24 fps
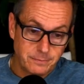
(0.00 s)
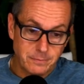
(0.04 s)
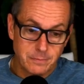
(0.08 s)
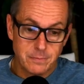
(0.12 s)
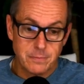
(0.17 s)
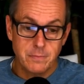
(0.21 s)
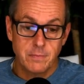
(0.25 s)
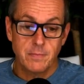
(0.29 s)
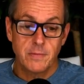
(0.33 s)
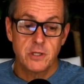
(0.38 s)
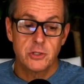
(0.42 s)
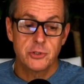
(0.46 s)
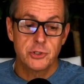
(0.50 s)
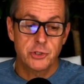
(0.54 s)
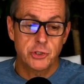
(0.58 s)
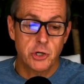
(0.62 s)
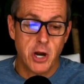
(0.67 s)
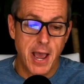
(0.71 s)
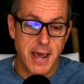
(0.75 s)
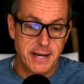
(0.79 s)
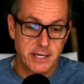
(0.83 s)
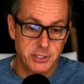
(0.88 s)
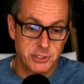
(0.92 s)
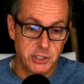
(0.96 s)
Number
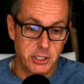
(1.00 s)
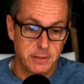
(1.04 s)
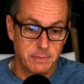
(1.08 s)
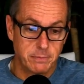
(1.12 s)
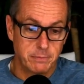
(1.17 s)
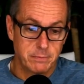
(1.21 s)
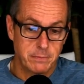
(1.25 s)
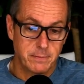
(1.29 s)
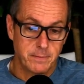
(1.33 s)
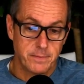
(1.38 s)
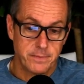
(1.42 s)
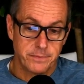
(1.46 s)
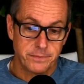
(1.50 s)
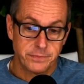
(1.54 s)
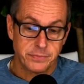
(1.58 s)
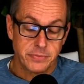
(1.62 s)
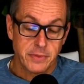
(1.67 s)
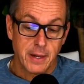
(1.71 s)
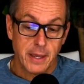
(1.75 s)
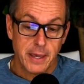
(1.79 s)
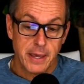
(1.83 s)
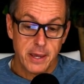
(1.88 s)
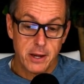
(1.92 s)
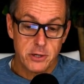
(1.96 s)
two, we
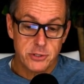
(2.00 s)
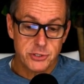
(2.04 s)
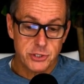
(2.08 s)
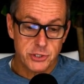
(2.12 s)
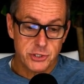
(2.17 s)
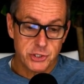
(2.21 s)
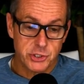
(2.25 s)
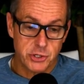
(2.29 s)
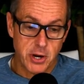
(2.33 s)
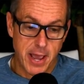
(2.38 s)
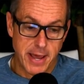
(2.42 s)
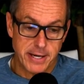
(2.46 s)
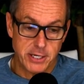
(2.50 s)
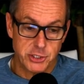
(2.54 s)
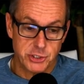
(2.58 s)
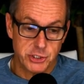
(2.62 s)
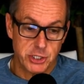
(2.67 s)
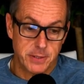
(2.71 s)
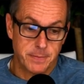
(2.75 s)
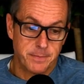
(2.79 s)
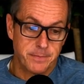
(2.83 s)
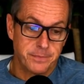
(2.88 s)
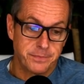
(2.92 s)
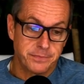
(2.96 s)
have mastered
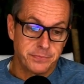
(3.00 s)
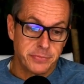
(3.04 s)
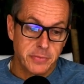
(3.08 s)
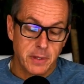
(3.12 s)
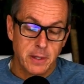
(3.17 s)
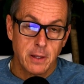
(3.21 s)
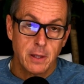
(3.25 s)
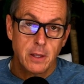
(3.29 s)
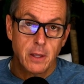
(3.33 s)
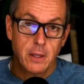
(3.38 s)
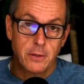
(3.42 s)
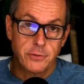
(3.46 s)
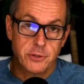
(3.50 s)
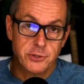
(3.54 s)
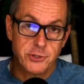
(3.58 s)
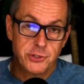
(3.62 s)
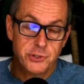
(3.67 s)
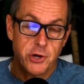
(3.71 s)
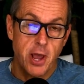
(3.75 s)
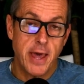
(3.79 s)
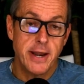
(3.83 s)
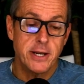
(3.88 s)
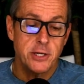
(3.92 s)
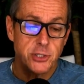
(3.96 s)
the art
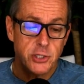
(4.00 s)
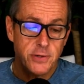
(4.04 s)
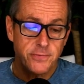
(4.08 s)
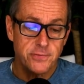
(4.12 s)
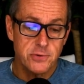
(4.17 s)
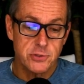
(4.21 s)
of perfect